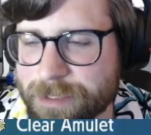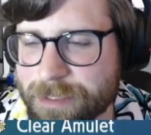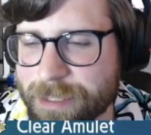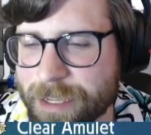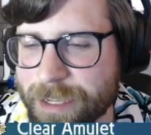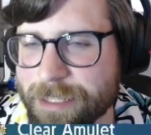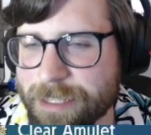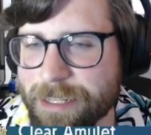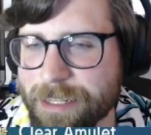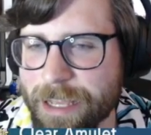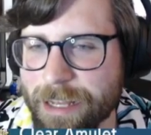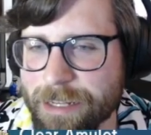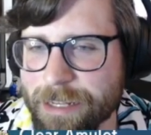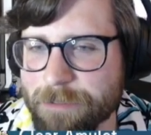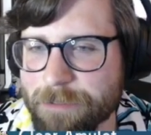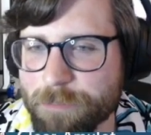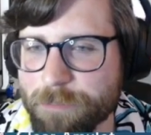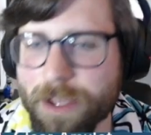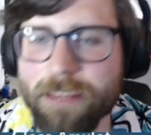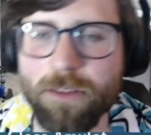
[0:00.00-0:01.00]
I didn't add it
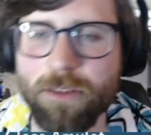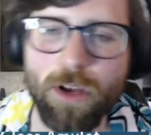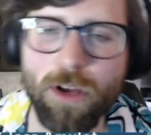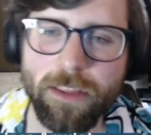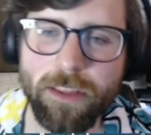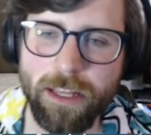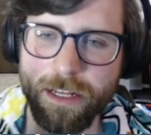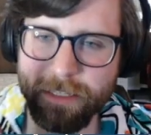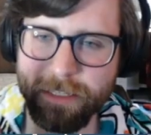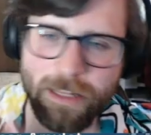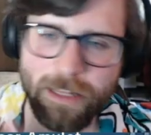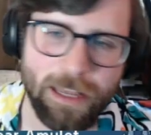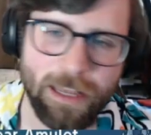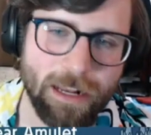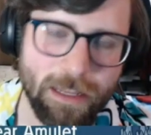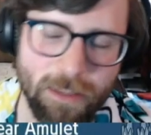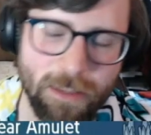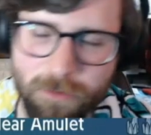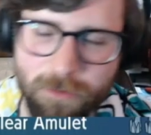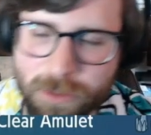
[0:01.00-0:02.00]
in. But the one that I did add,
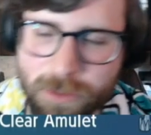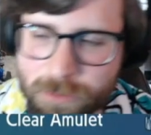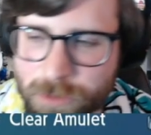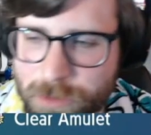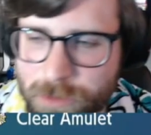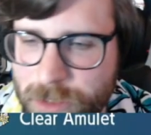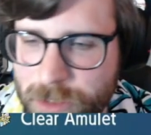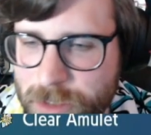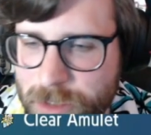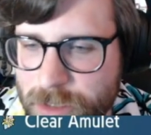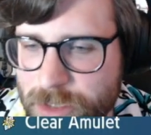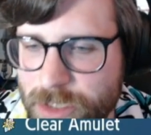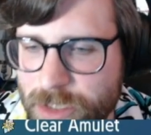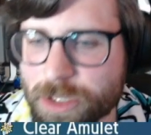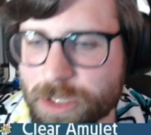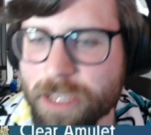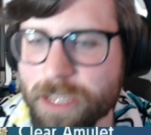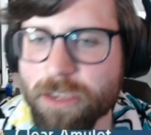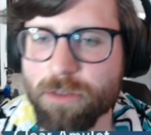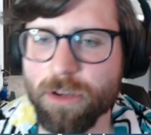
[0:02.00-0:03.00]
I thought was really, really good. So
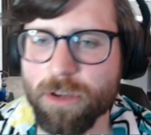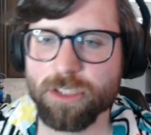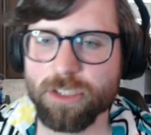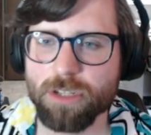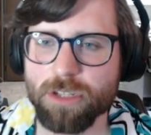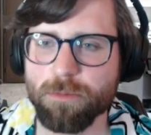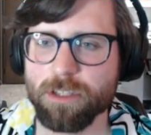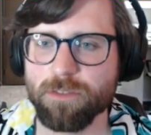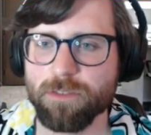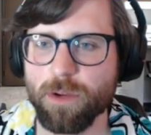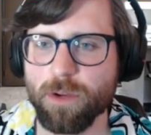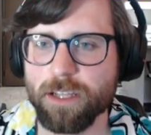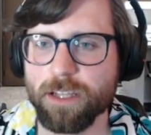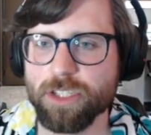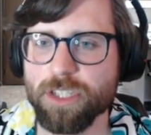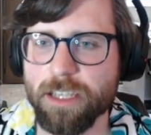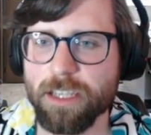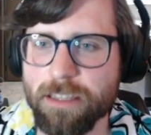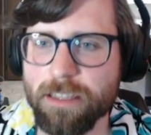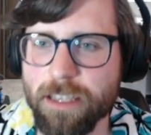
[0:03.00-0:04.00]
thank you all so much for
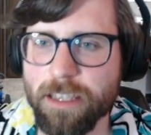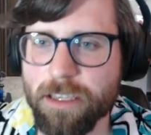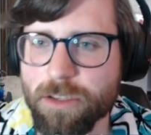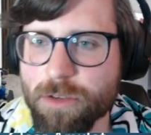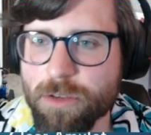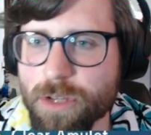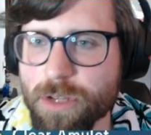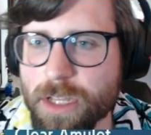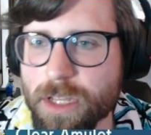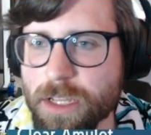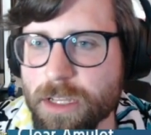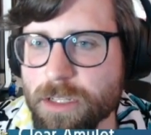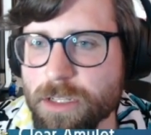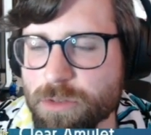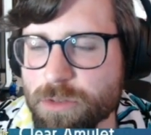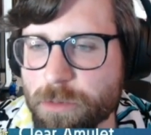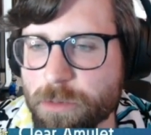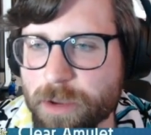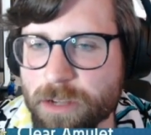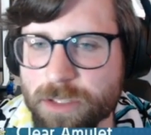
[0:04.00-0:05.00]
watching, and thank you to
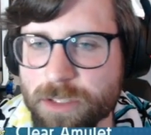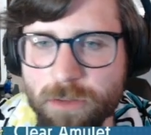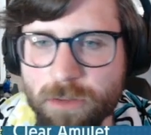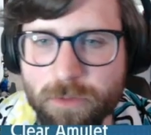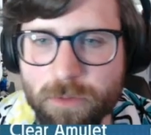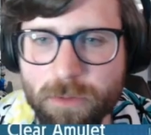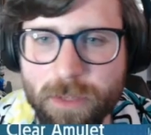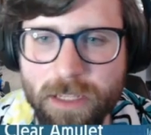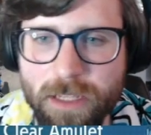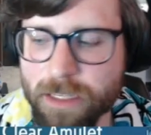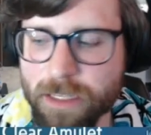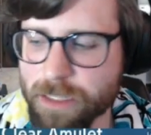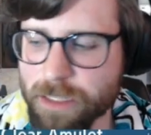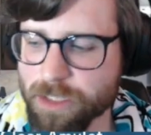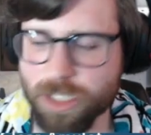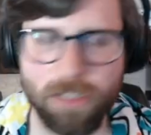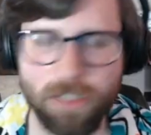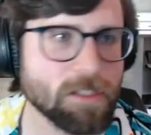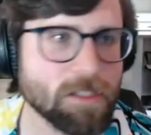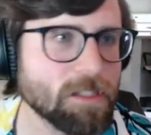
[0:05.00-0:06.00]
Roberto for making and
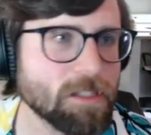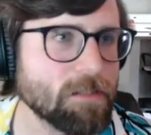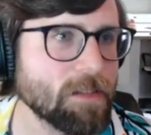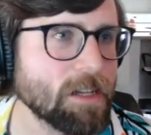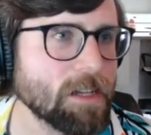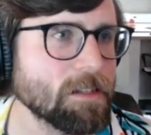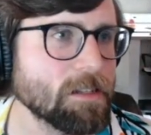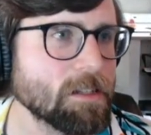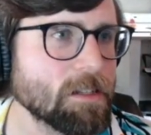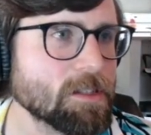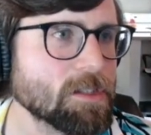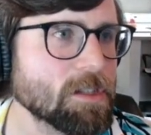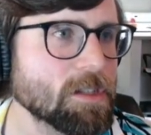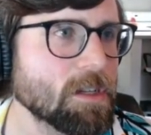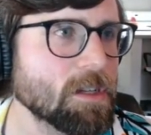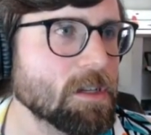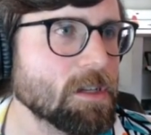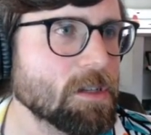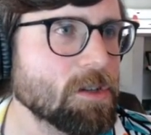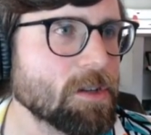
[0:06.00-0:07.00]
sharing this team. That is
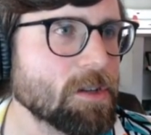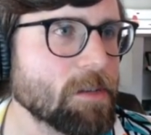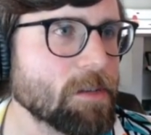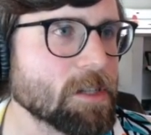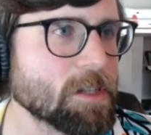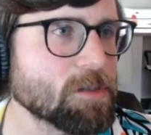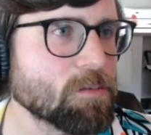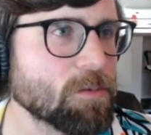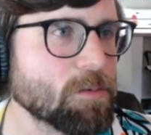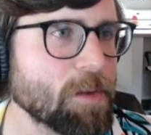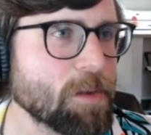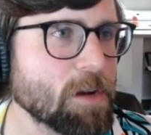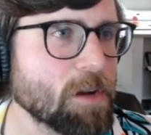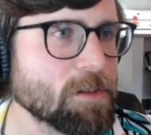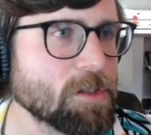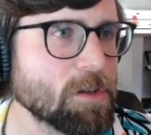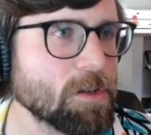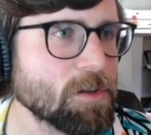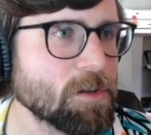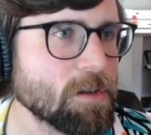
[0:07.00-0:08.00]
your name, yes,
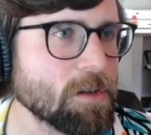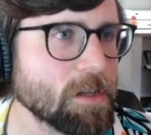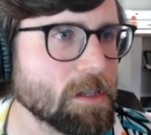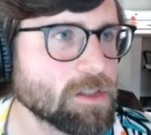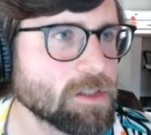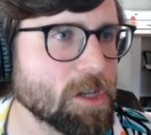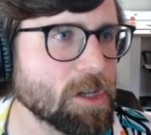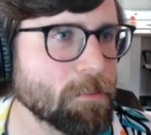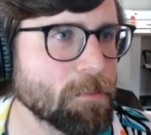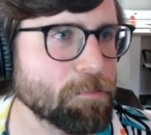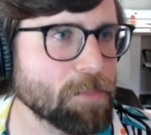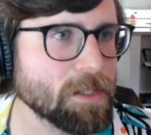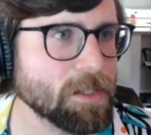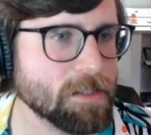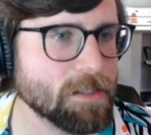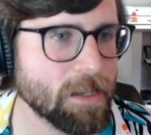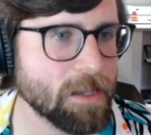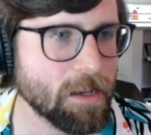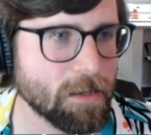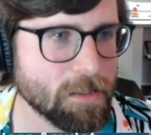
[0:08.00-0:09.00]
Roberto
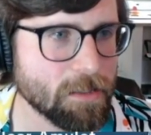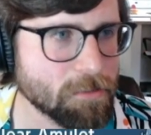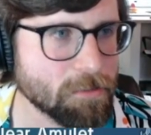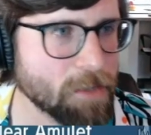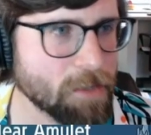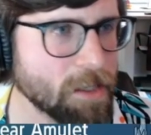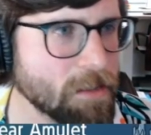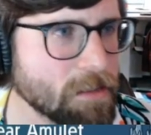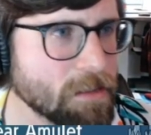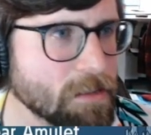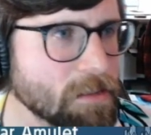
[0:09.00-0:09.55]
Giampietri, right?